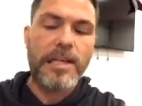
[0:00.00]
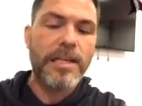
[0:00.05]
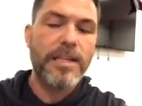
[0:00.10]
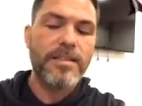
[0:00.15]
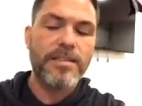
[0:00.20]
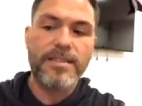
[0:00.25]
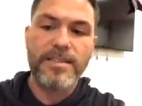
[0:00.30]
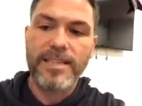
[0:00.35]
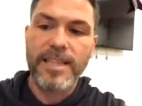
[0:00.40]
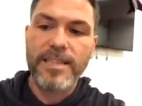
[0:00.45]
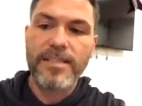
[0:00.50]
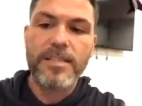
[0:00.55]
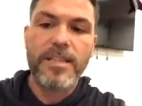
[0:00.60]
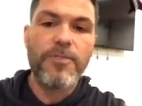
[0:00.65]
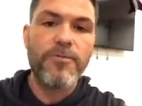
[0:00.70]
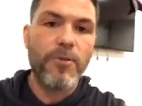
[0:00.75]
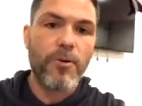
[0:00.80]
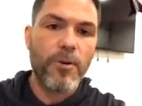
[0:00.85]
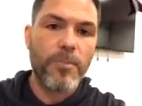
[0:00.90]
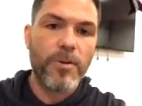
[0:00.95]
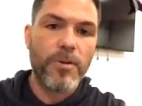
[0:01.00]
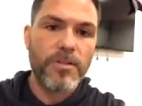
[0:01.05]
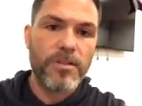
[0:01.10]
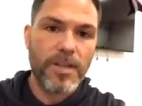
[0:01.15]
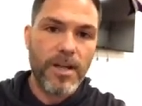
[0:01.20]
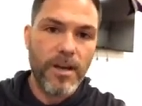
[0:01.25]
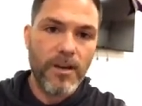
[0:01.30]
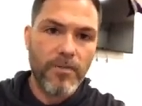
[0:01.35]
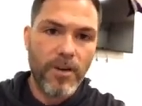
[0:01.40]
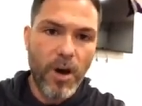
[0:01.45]

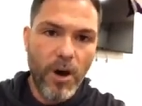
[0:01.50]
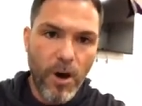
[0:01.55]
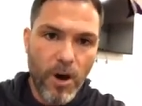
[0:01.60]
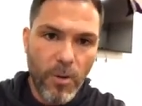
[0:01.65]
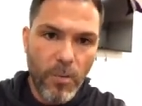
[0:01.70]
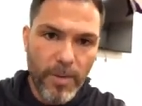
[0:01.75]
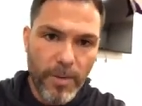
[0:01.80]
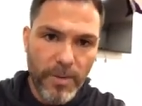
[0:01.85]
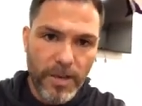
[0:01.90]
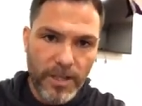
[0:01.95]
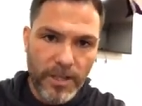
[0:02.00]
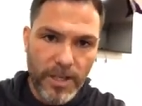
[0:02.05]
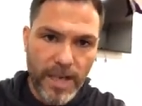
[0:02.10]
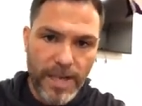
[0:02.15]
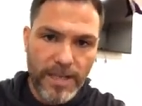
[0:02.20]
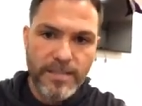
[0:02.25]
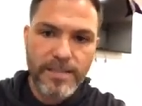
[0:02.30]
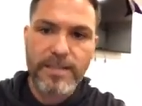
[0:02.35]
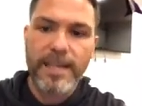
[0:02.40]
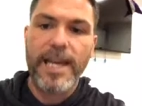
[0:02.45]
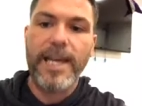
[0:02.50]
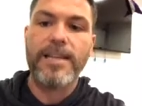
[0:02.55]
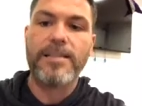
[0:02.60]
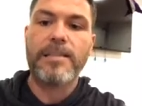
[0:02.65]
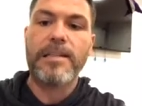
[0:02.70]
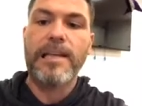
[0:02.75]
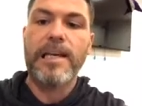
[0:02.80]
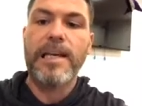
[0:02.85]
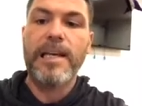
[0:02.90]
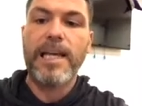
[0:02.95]
64% of all women in the United
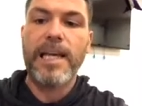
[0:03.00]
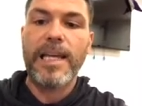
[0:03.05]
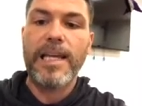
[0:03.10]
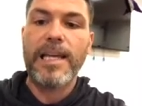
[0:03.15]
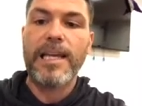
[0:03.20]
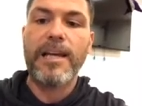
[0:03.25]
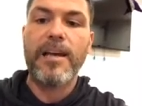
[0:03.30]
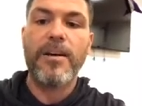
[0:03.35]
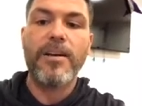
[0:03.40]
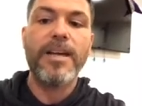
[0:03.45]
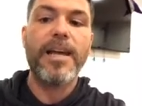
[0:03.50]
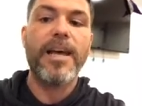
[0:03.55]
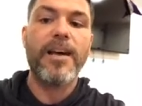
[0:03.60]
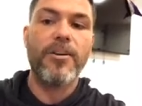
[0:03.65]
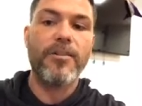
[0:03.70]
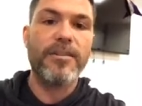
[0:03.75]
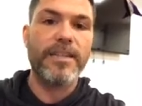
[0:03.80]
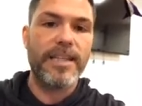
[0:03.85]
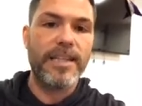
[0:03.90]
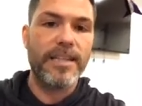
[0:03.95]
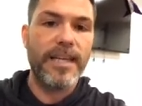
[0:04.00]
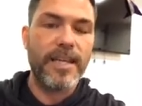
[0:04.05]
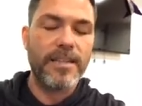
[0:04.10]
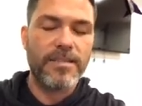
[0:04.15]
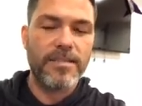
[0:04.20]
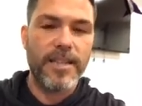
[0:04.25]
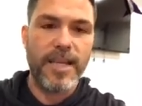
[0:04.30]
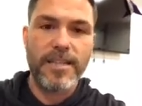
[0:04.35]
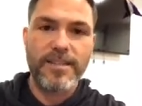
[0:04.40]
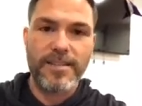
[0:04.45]
States eat unhealthy.
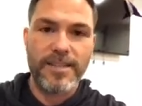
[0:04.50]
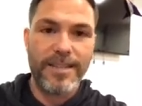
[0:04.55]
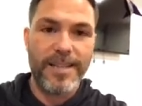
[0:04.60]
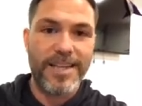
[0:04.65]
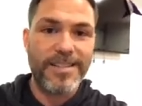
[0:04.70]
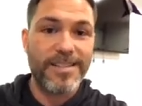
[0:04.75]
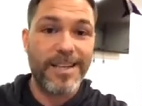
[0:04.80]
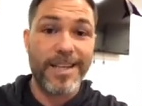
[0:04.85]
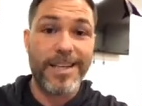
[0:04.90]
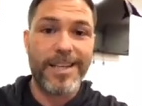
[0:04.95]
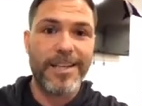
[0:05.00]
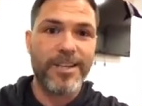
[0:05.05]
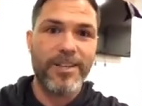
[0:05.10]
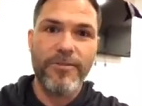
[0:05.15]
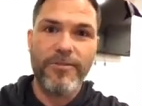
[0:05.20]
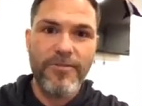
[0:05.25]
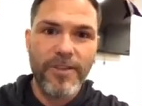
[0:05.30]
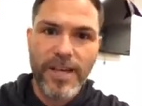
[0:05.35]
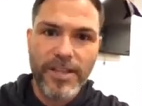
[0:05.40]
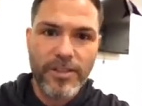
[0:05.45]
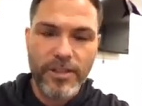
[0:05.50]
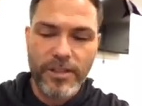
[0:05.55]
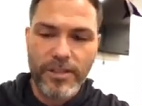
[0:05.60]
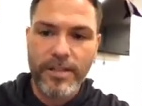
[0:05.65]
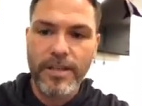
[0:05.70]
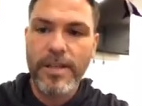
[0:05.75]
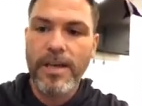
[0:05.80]
That's like a confession.